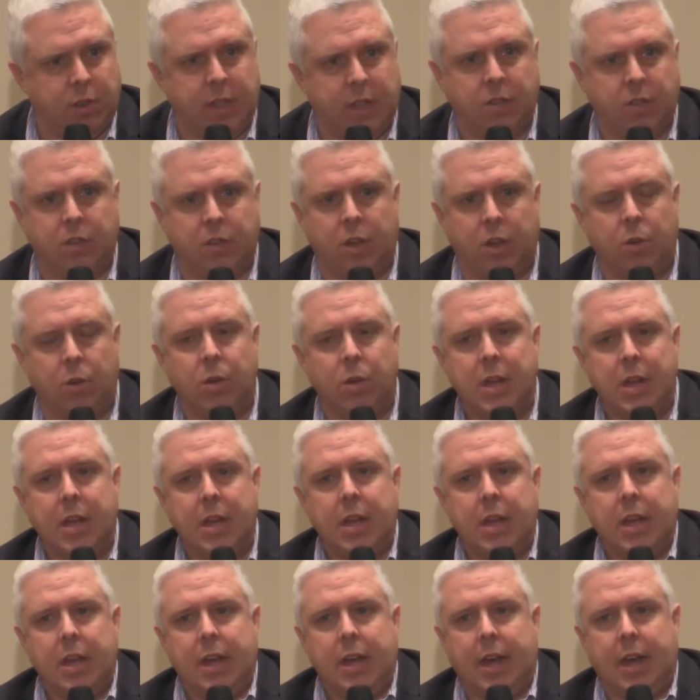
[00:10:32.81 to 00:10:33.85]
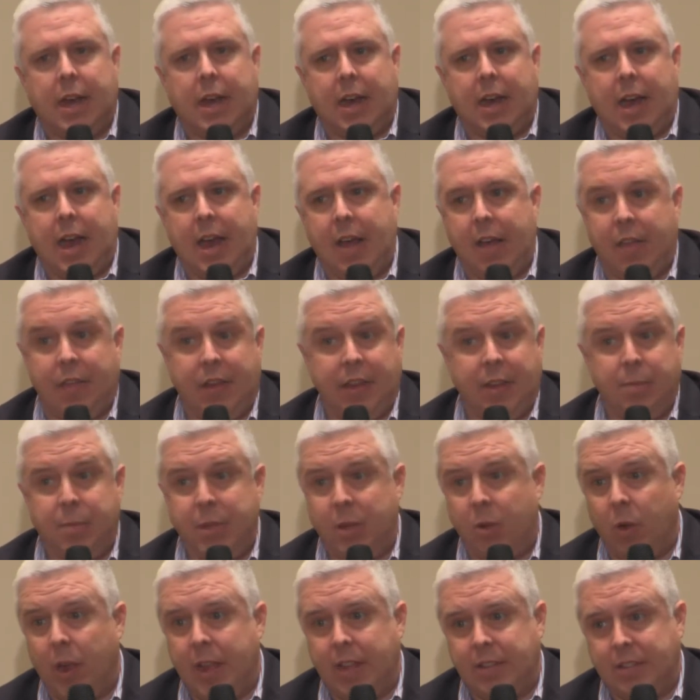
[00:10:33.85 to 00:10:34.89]
And so, uh, I think it'd
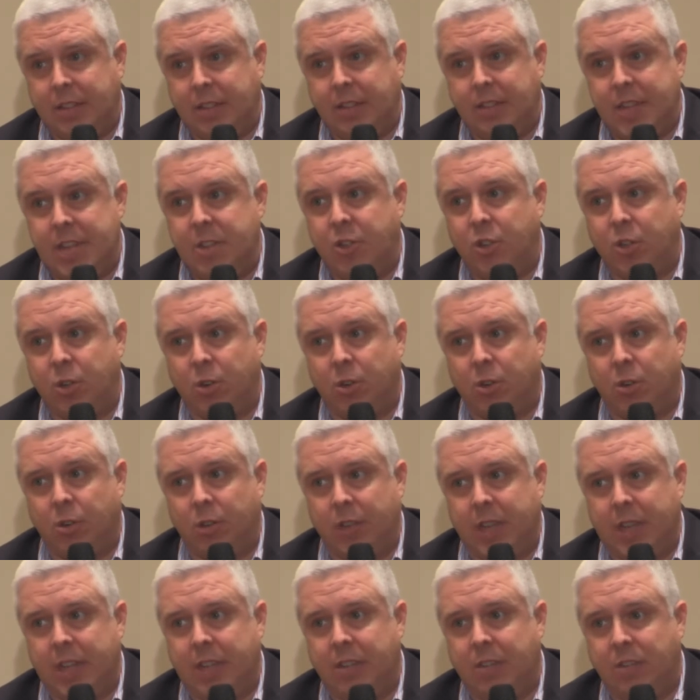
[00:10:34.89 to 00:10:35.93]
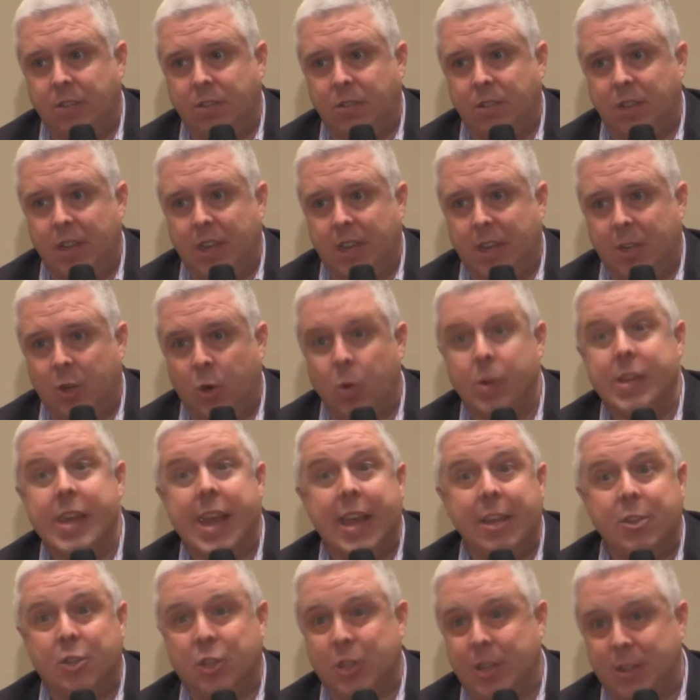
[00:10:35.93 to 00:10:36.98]
be great to teach your kids uh,
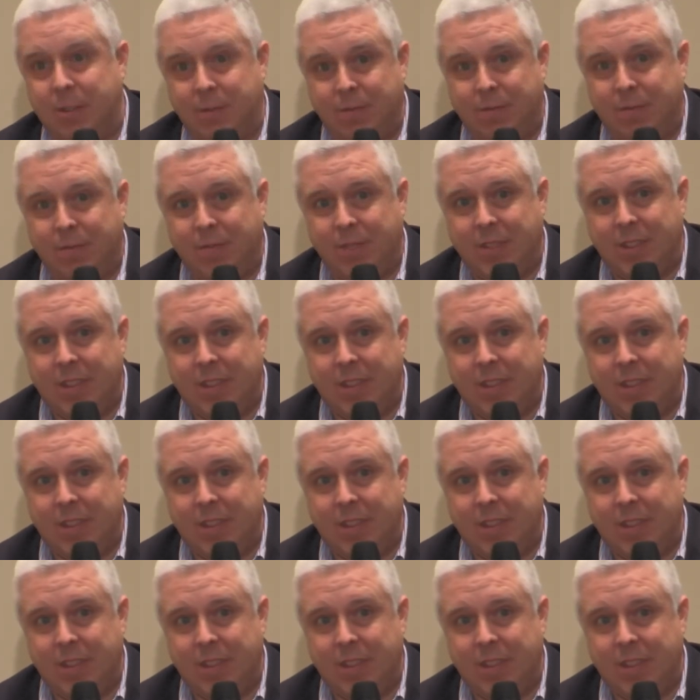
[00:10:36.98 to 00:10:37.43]
creation